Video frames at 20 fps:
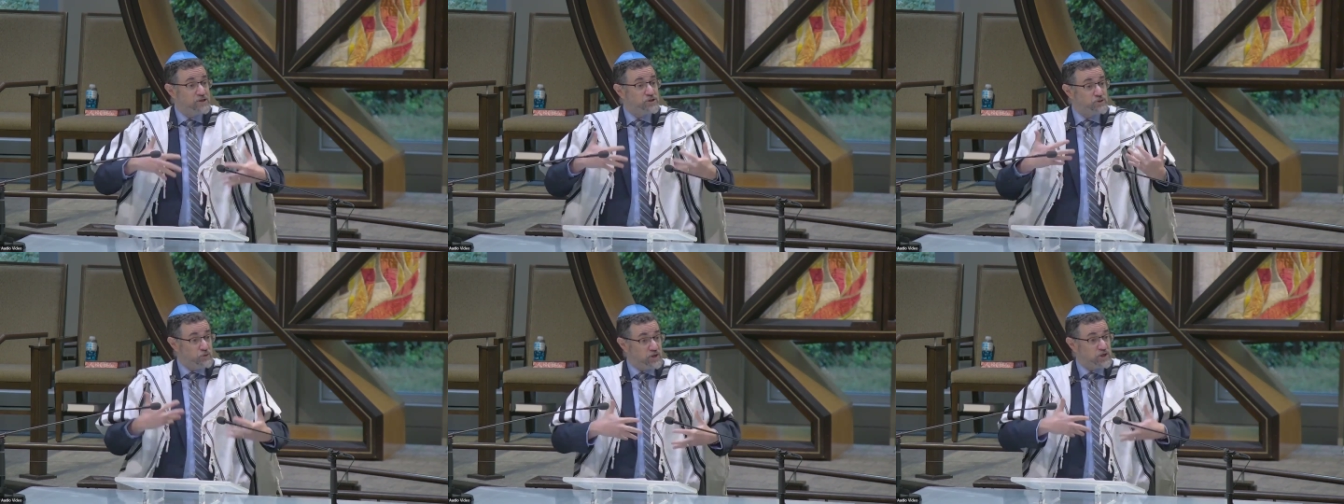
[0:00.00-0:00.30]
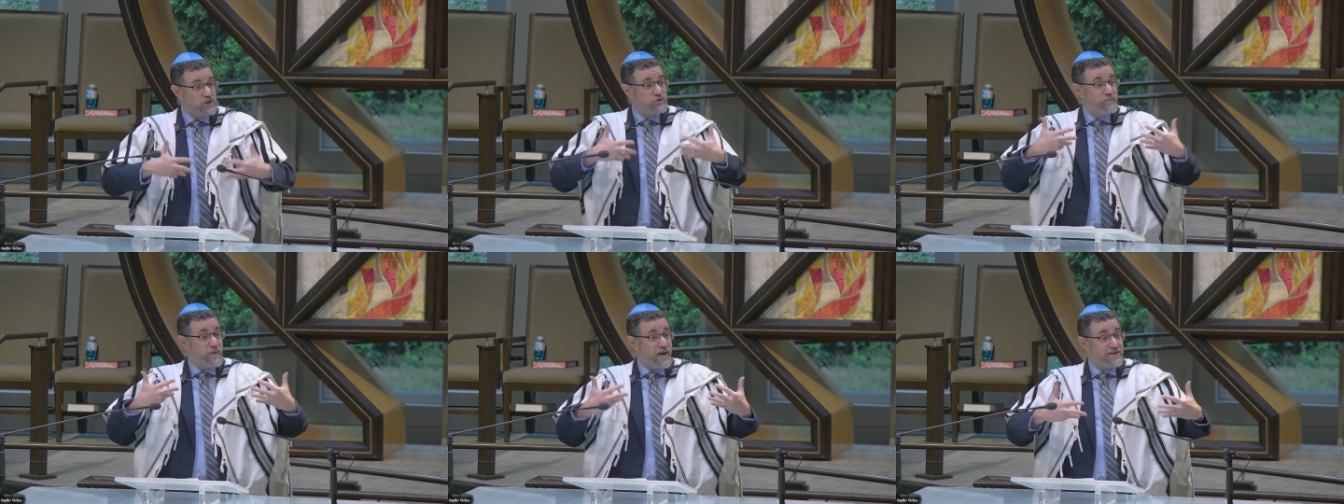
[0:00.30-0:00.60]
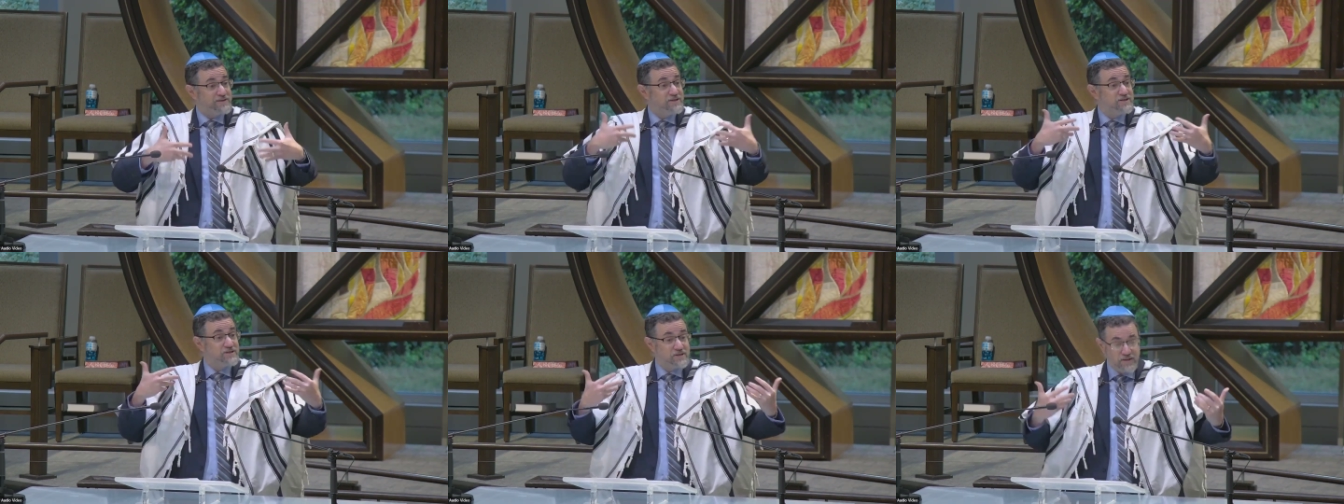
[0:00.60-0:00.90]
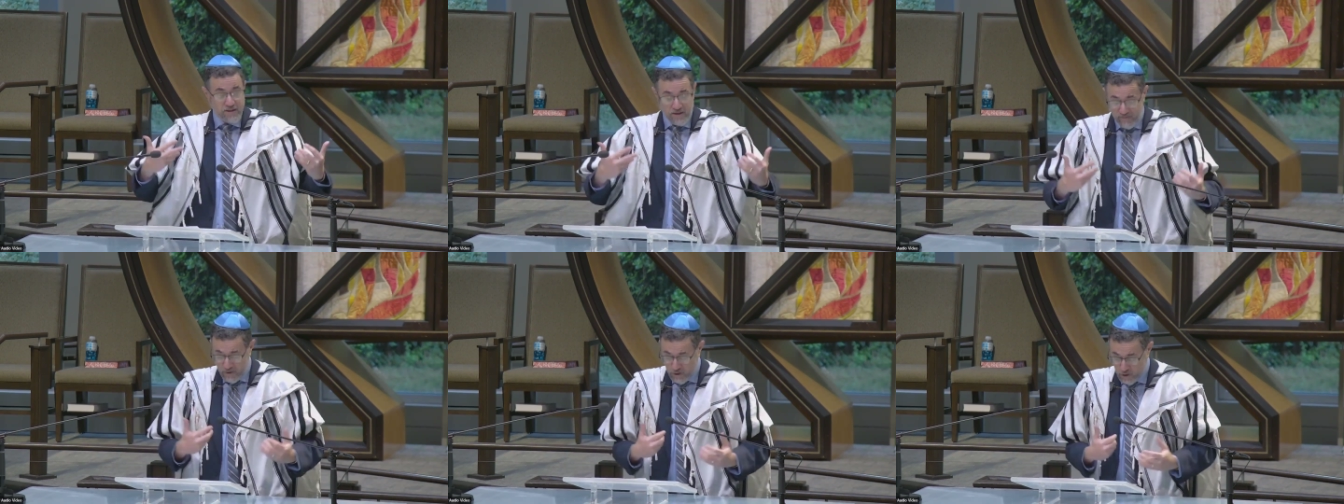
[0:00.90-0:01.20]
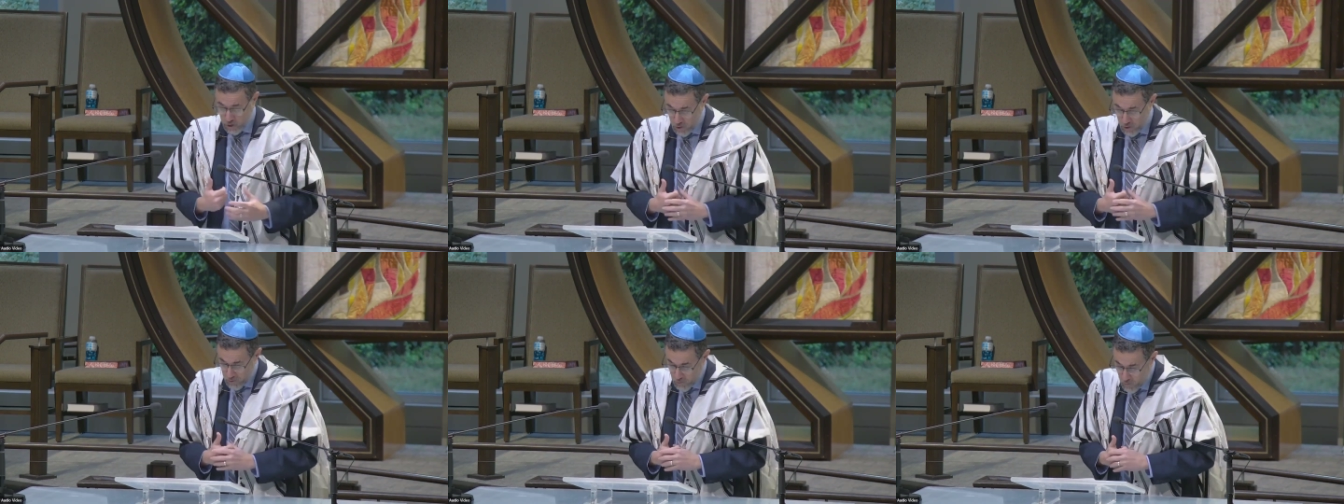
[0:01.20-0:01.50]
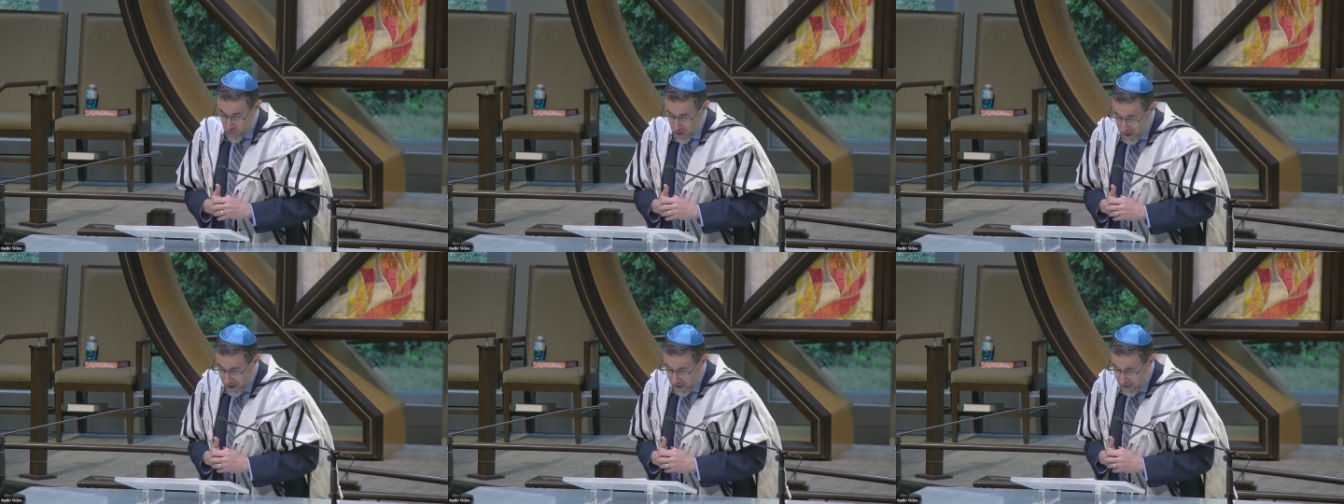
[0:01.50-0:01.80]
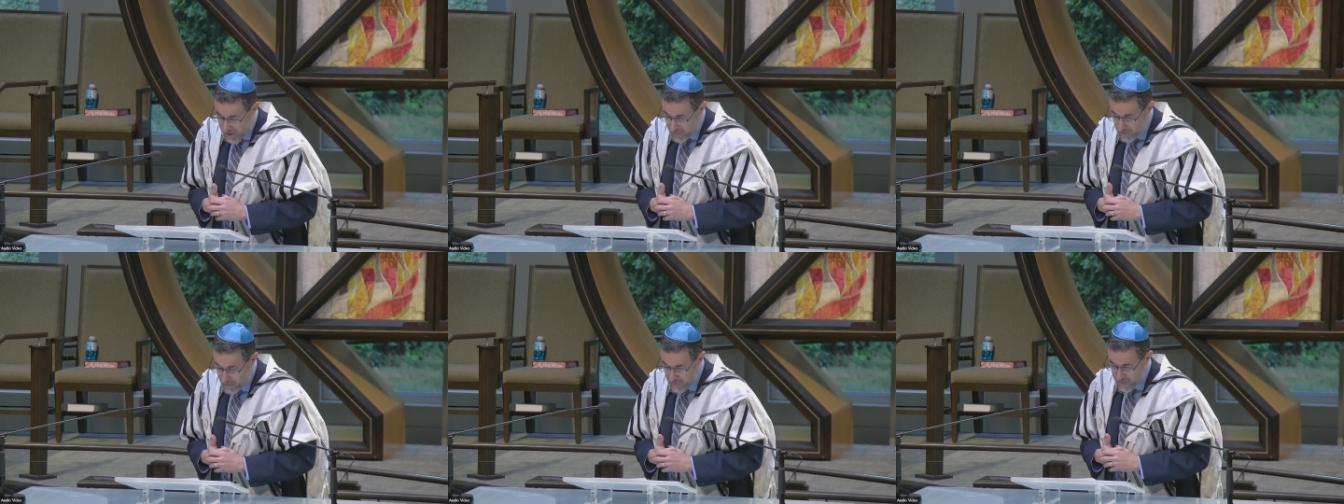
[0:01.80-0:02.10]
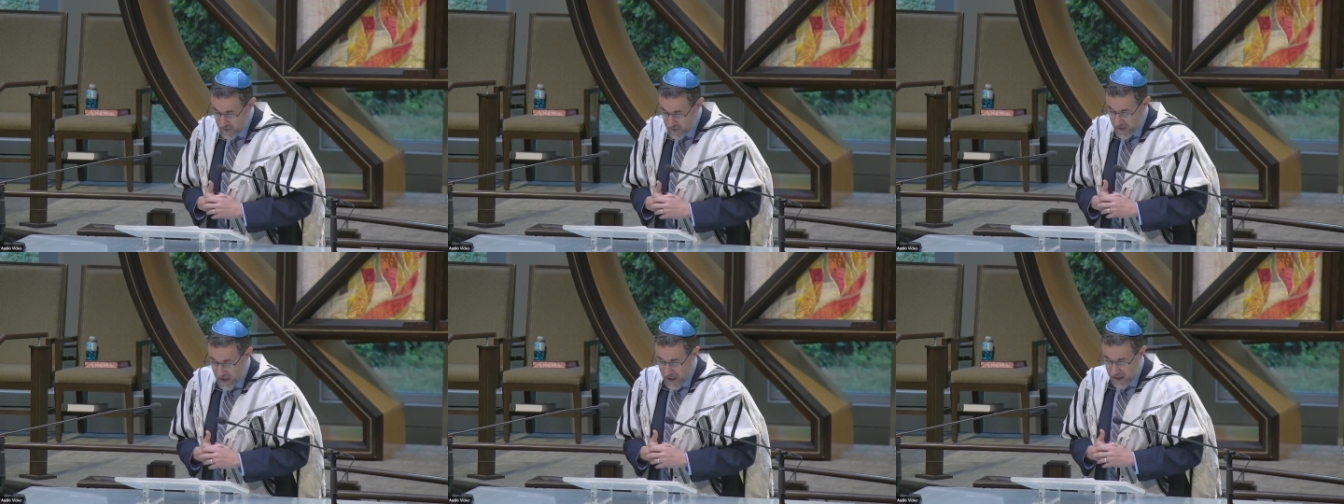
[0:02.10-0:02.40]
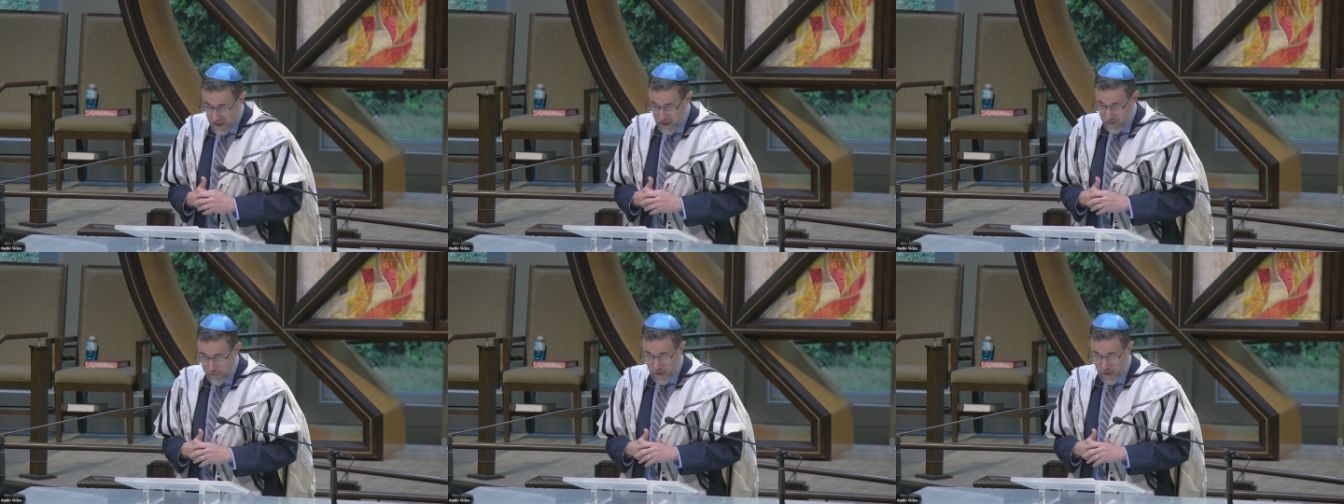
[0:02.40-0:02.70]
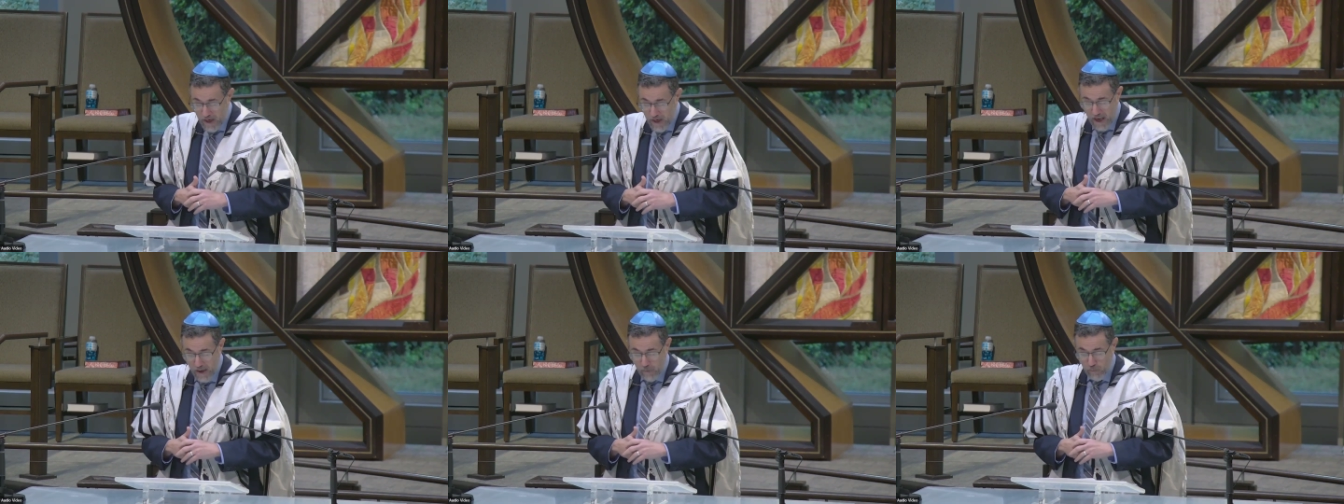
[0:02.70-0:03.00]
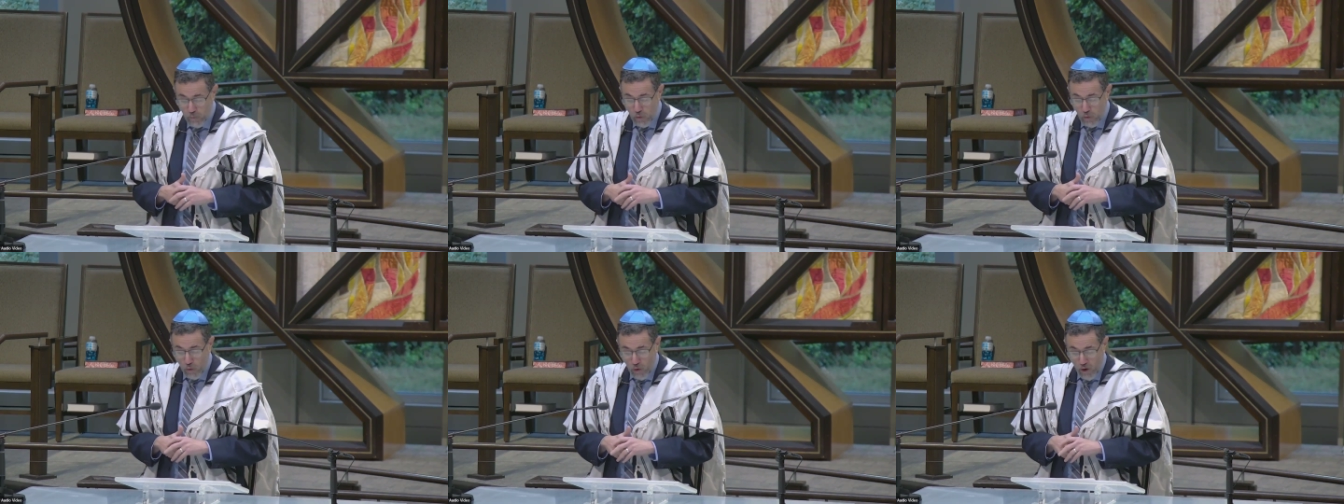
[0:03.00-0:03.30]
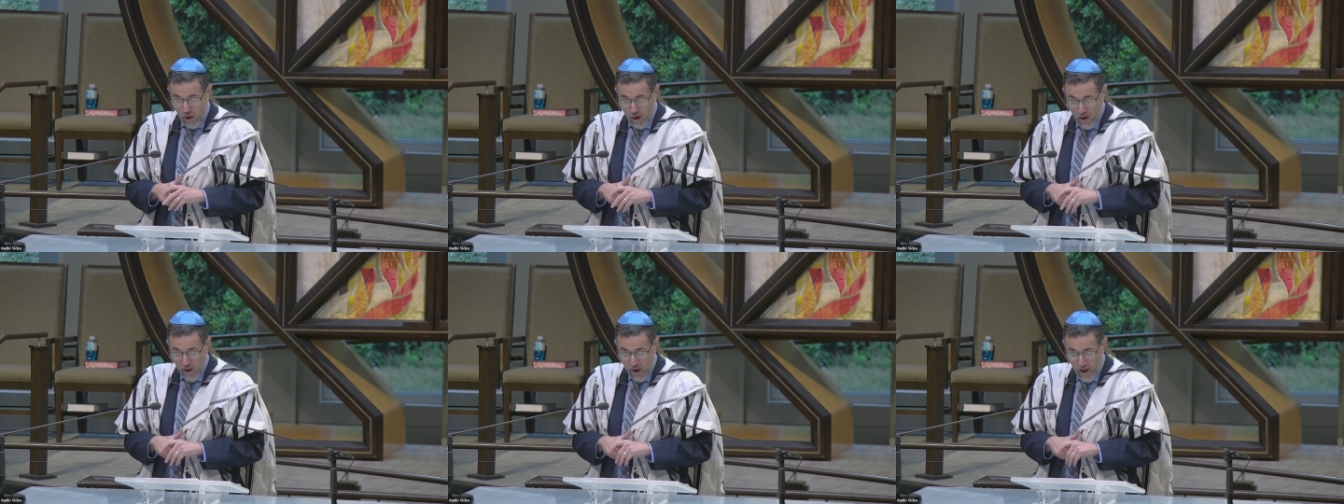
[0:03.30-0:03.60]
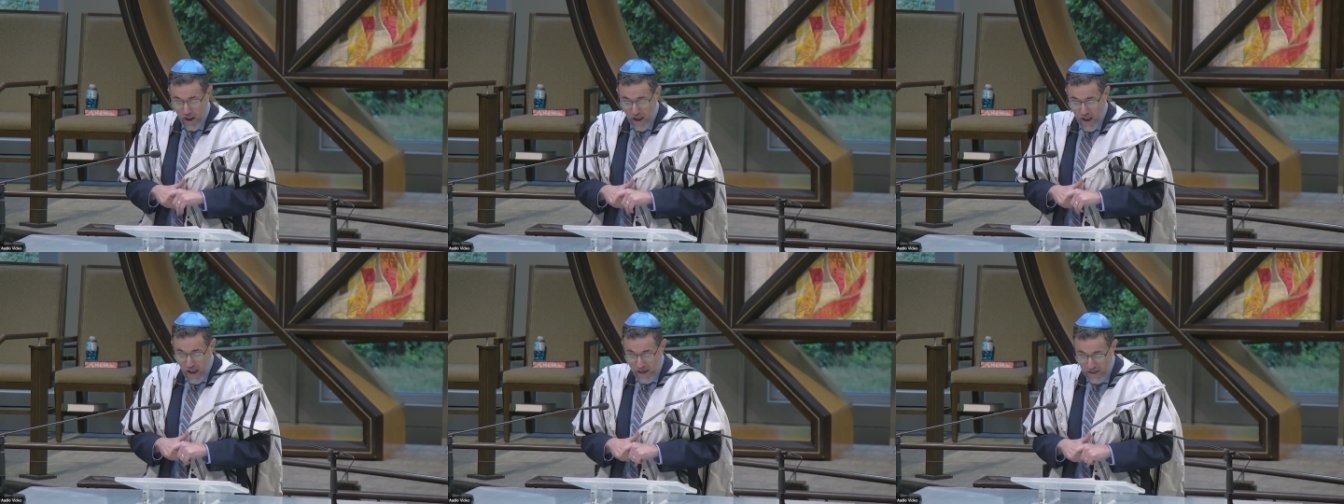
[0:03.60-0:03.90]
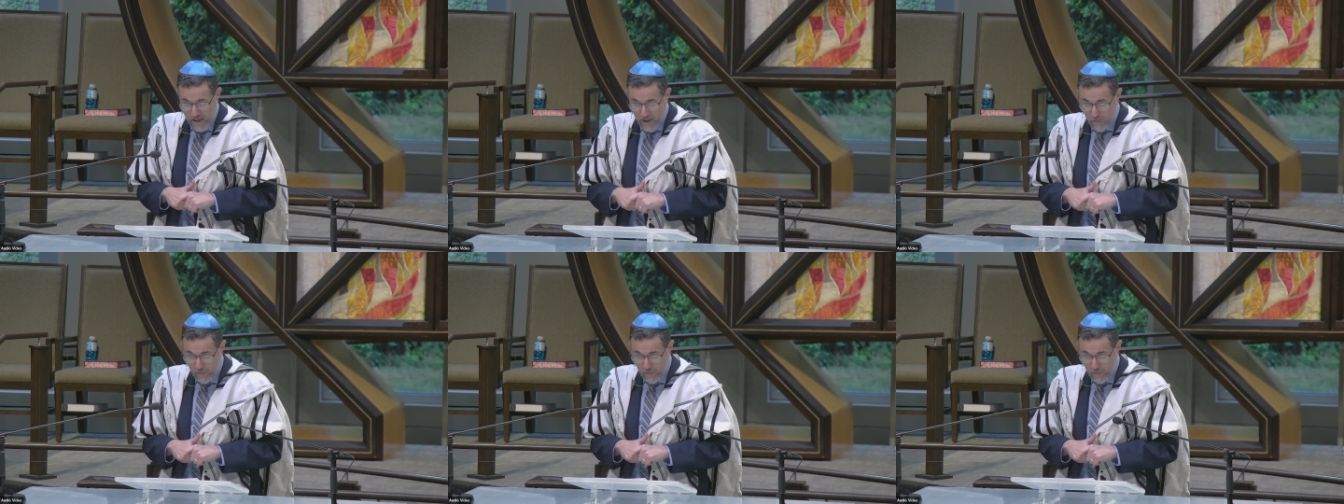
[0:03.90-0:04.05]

so he expected to live a certain way, and he became poor, and